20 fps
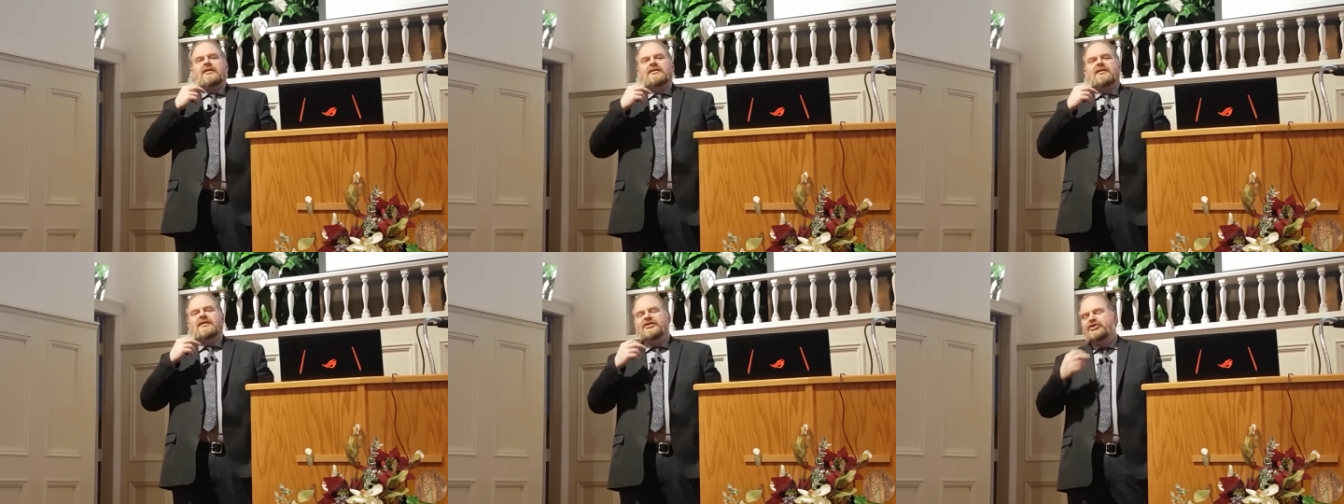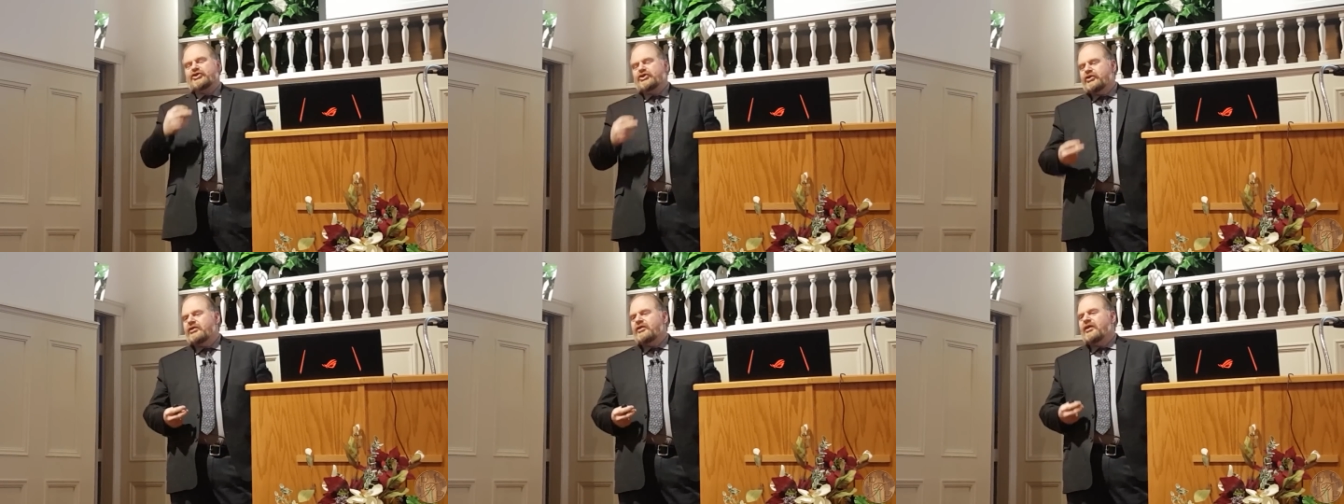This
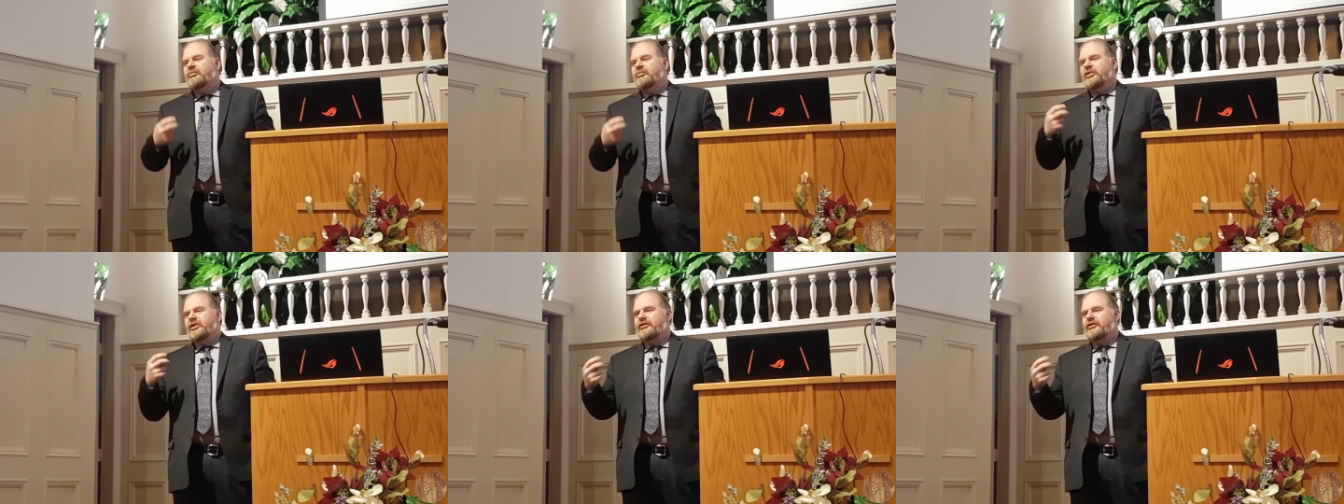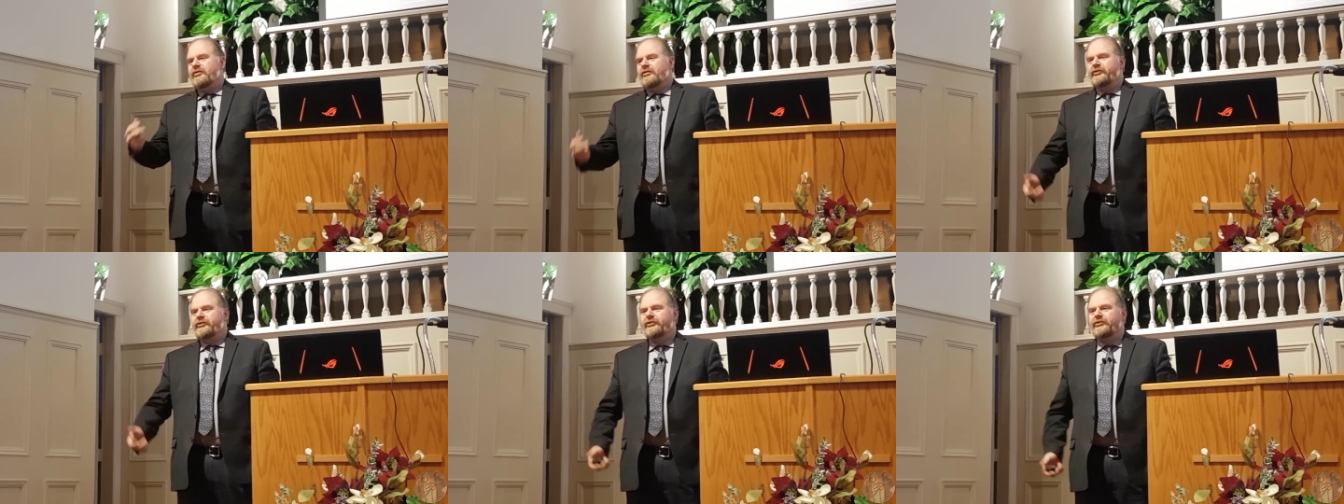should not be
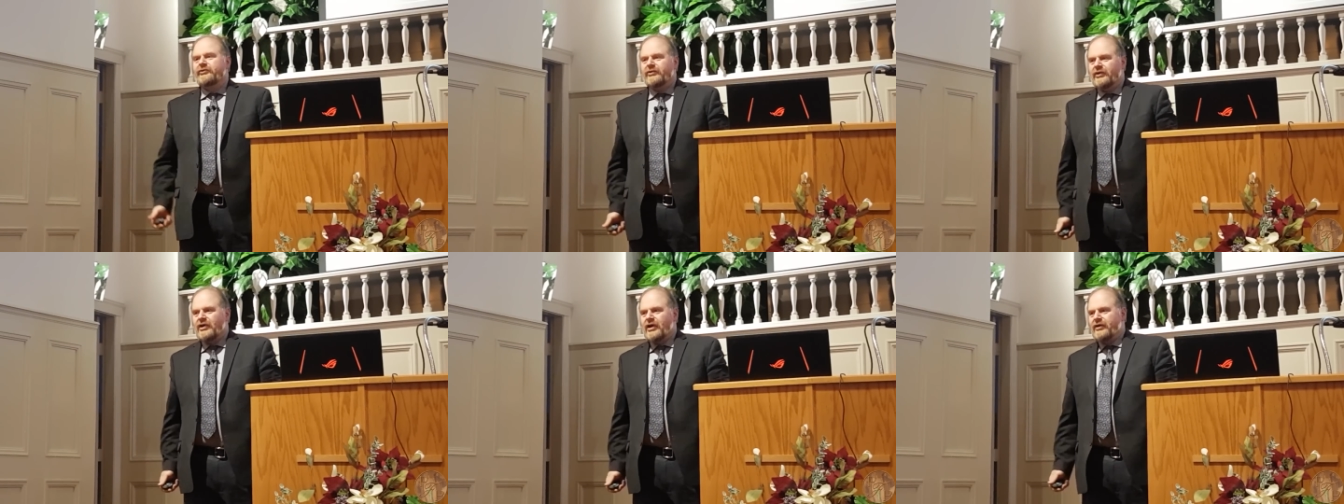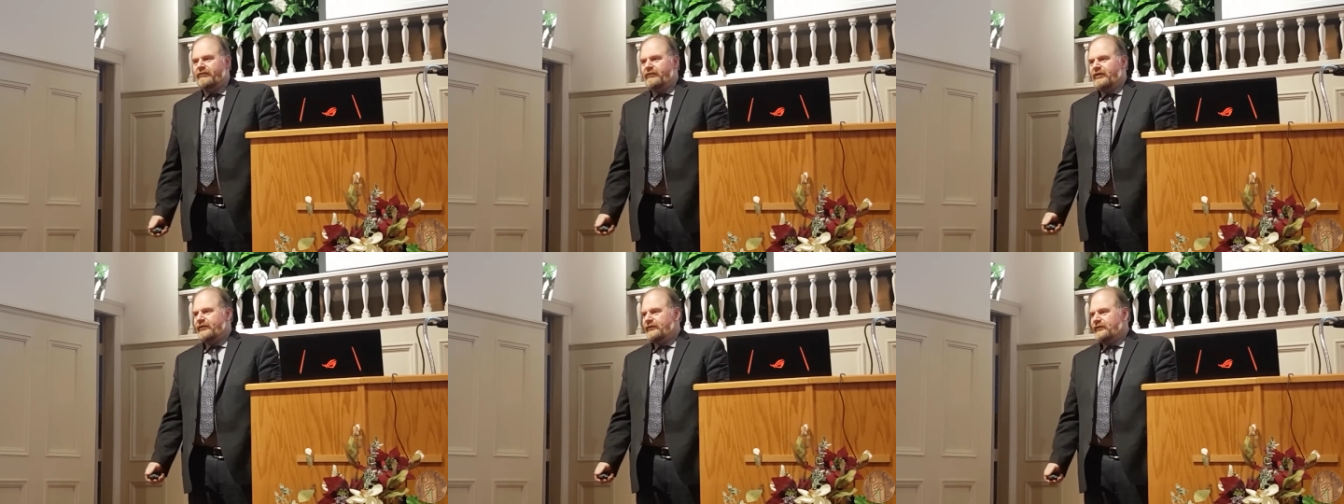news to a
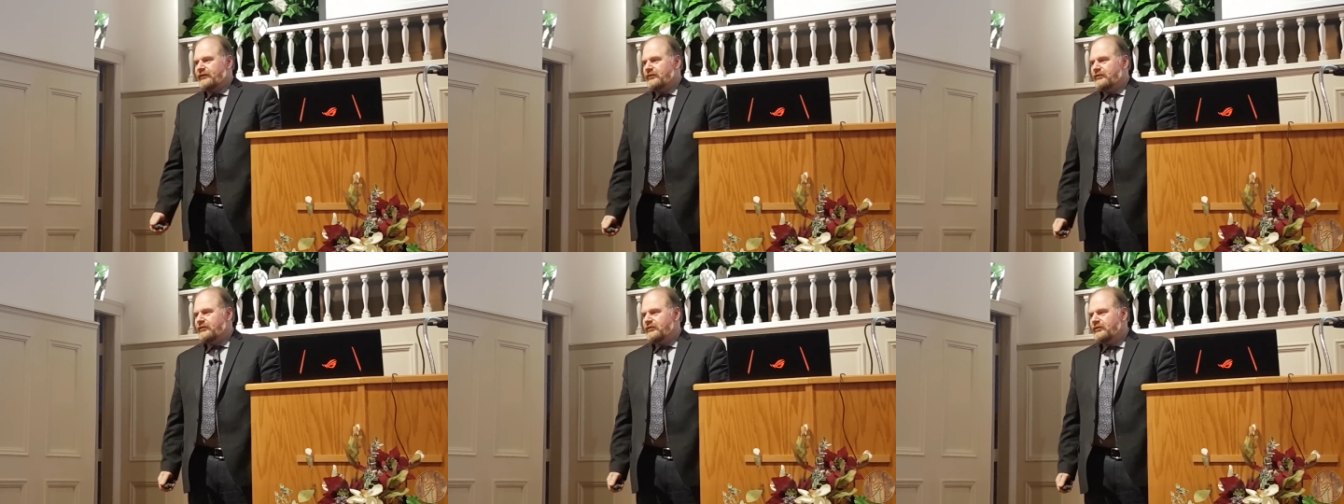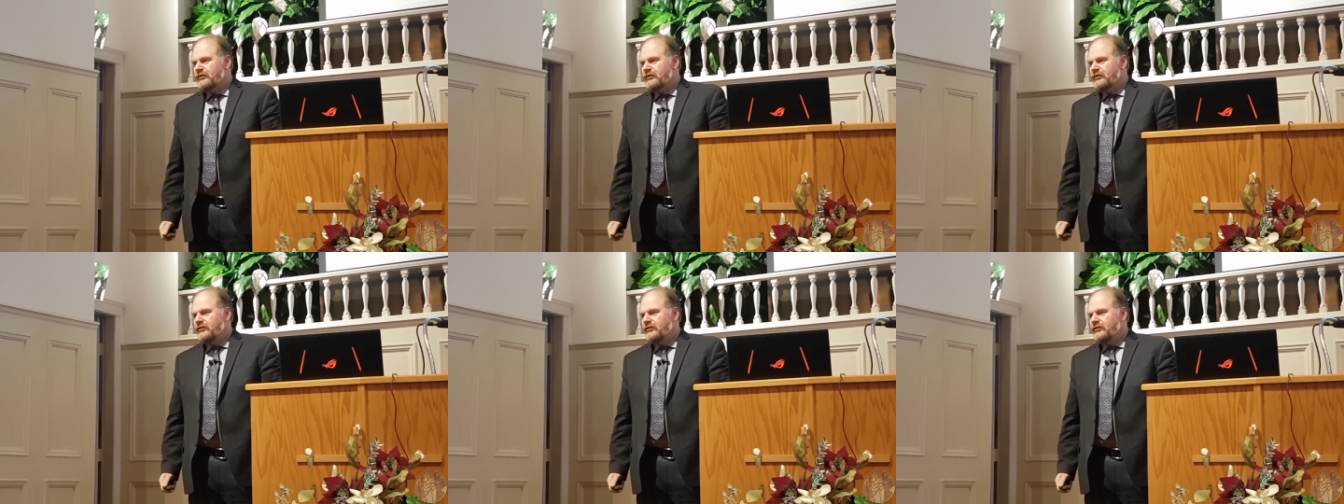lot of us.